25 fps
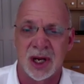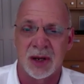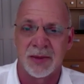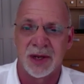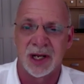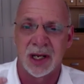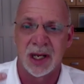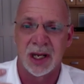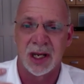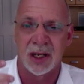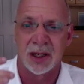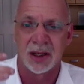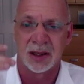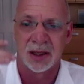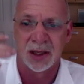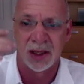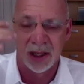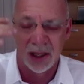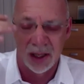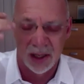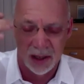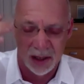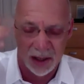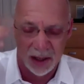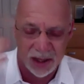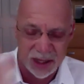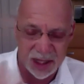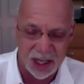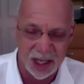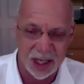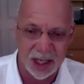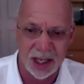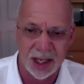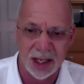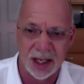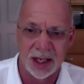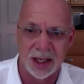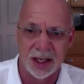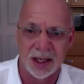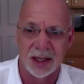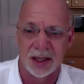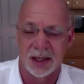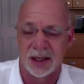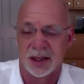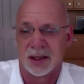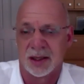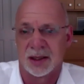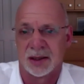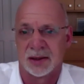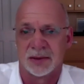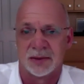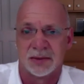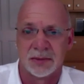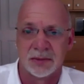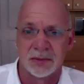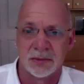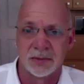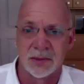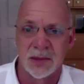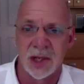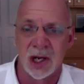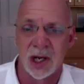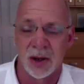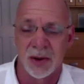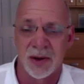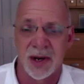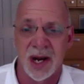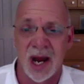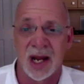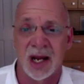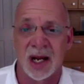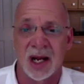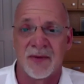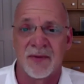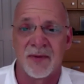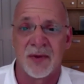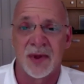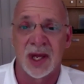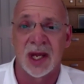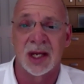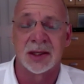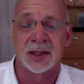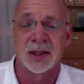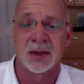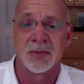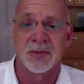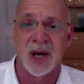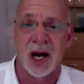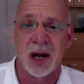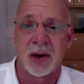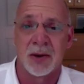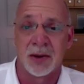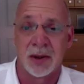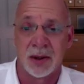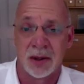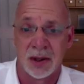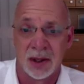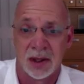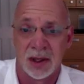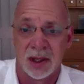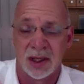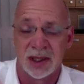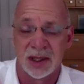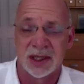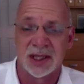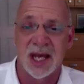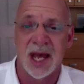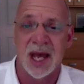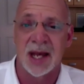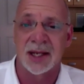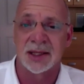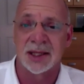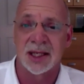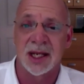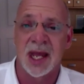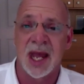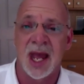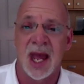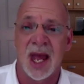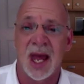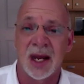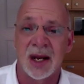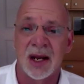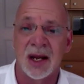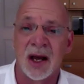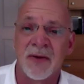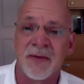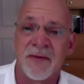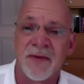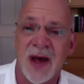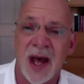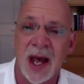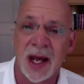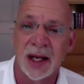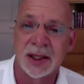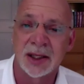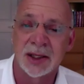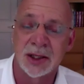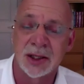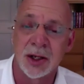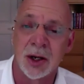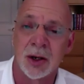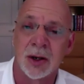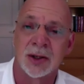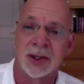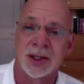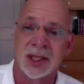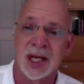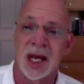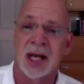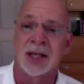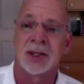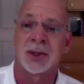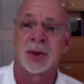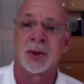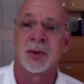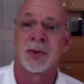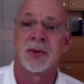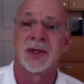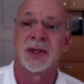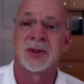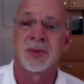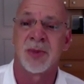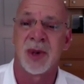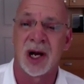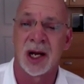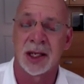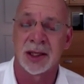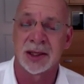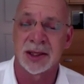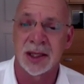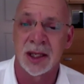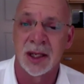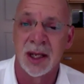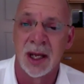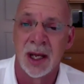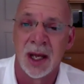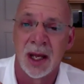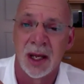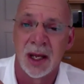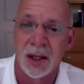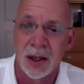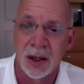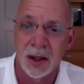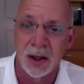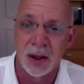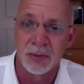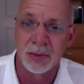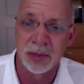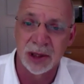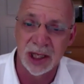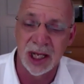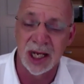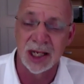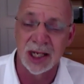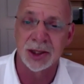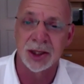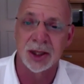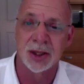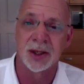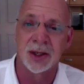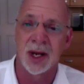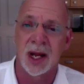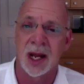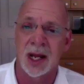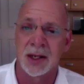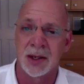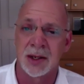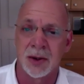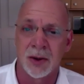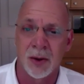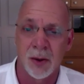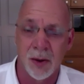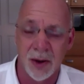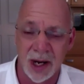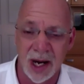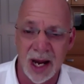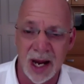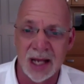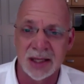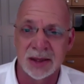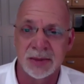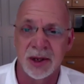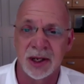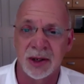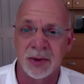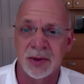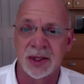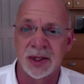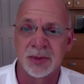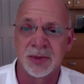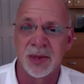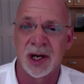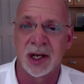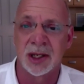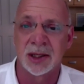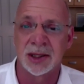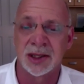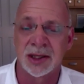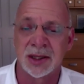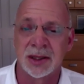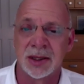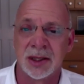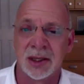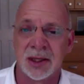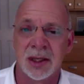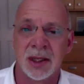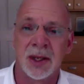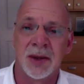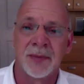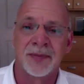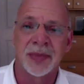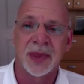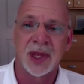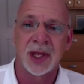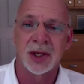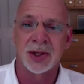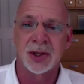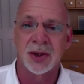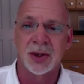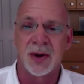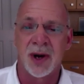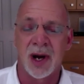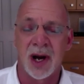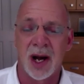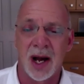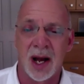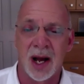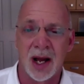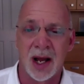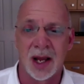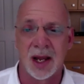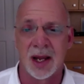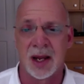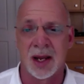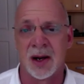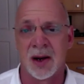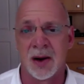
shame and guilt, thinking, negative things about sex can affect your sexual response, your pleasure, and your orgasmic response. So,